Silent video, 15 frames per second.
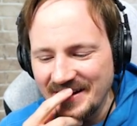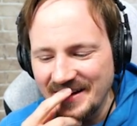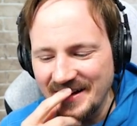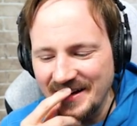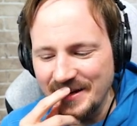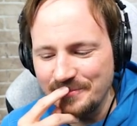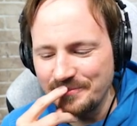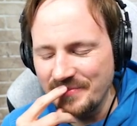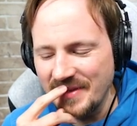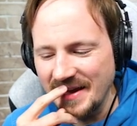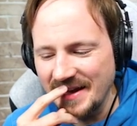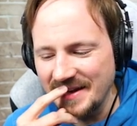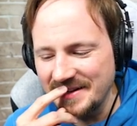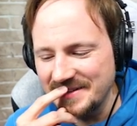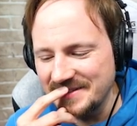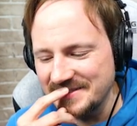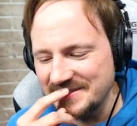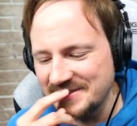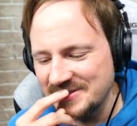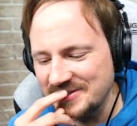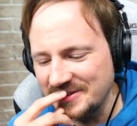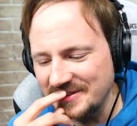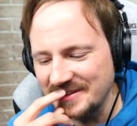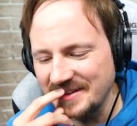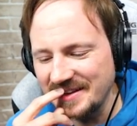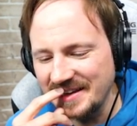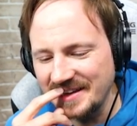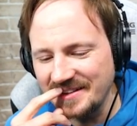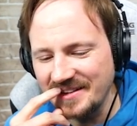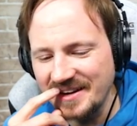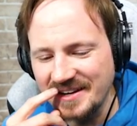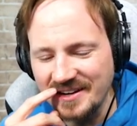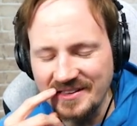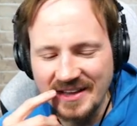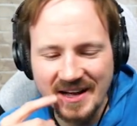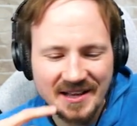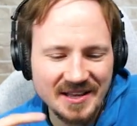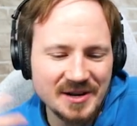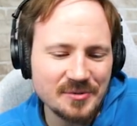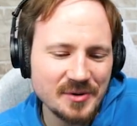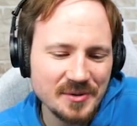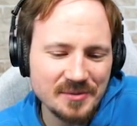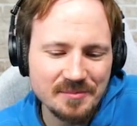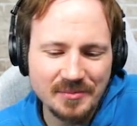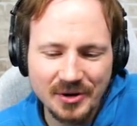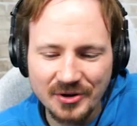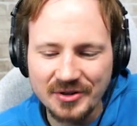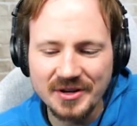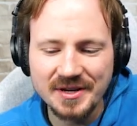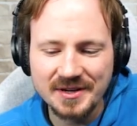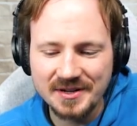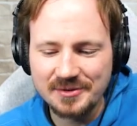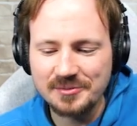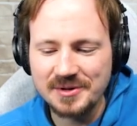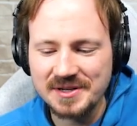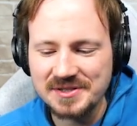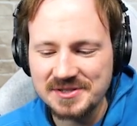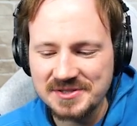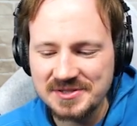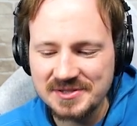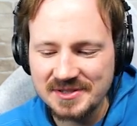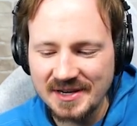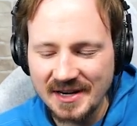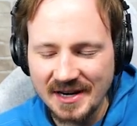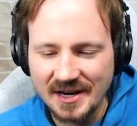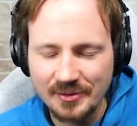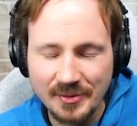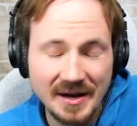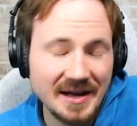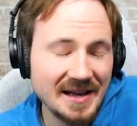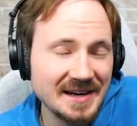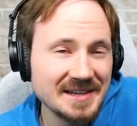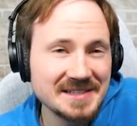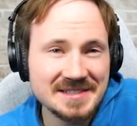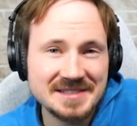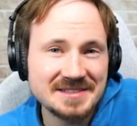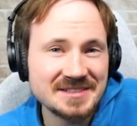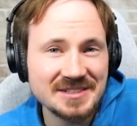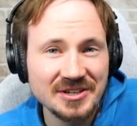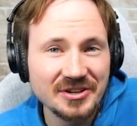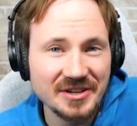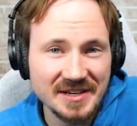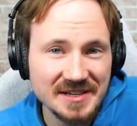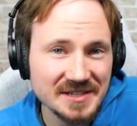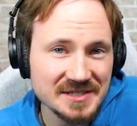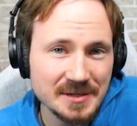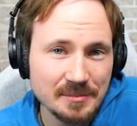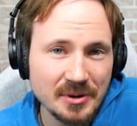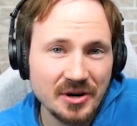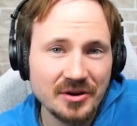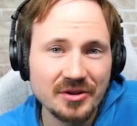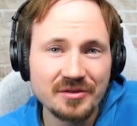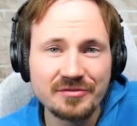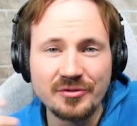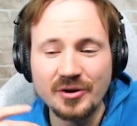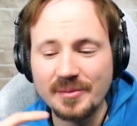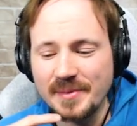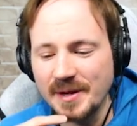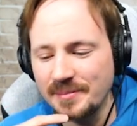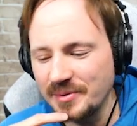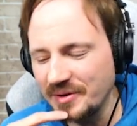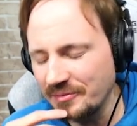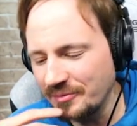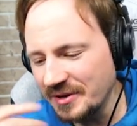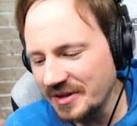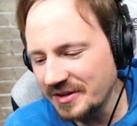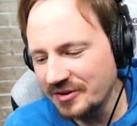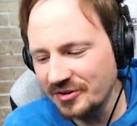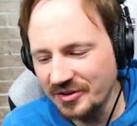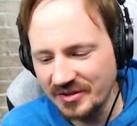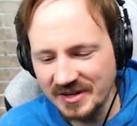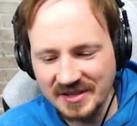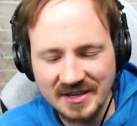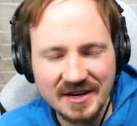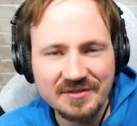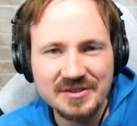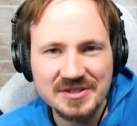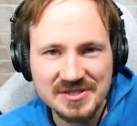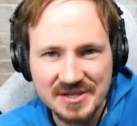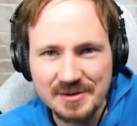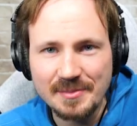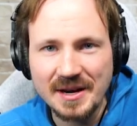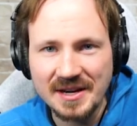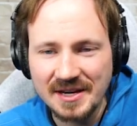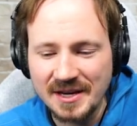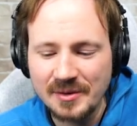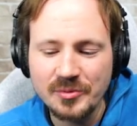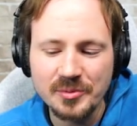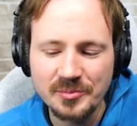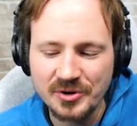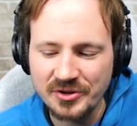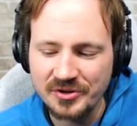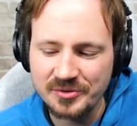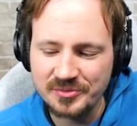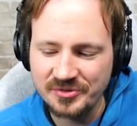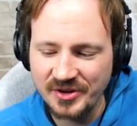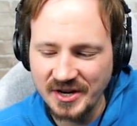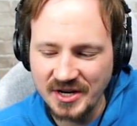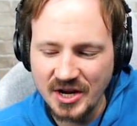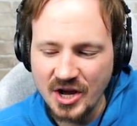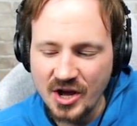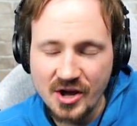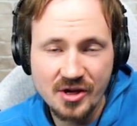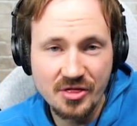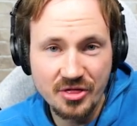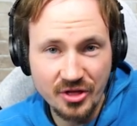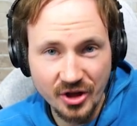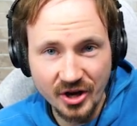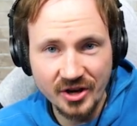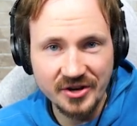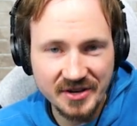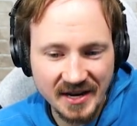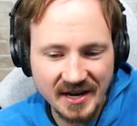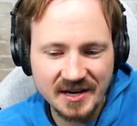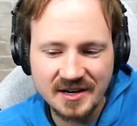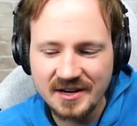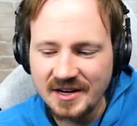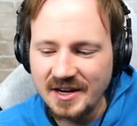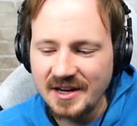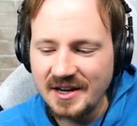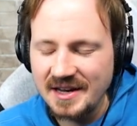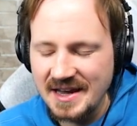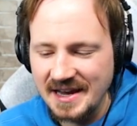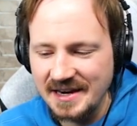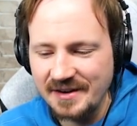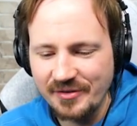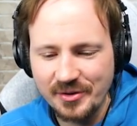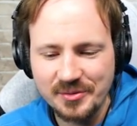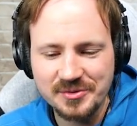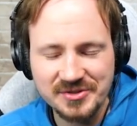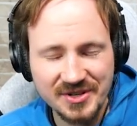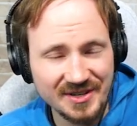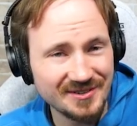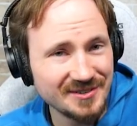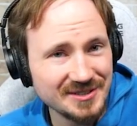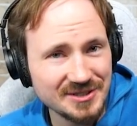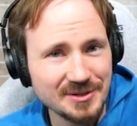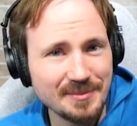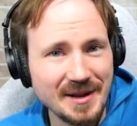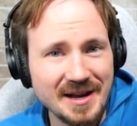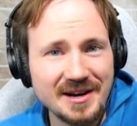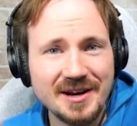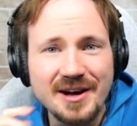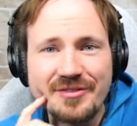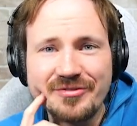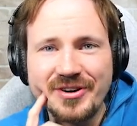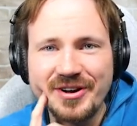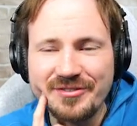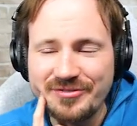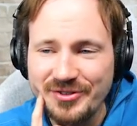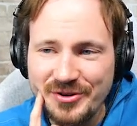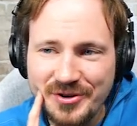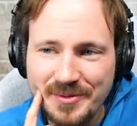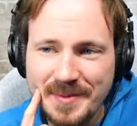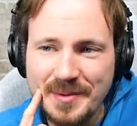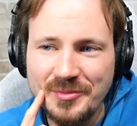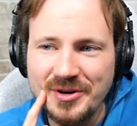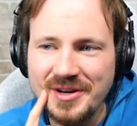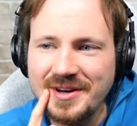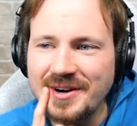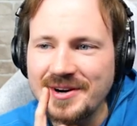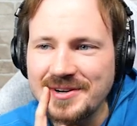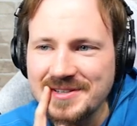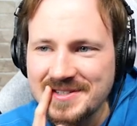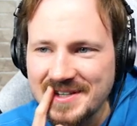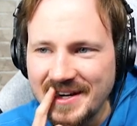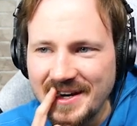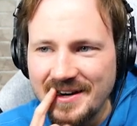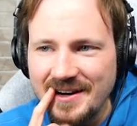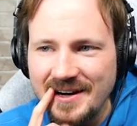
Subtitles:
And certainly like a lot like when Merlin was, well, and still is a part of the format, but really during like the FTC metagame when Merlin was like the deck and everyone was like, oh, you should back off on floating memory cards.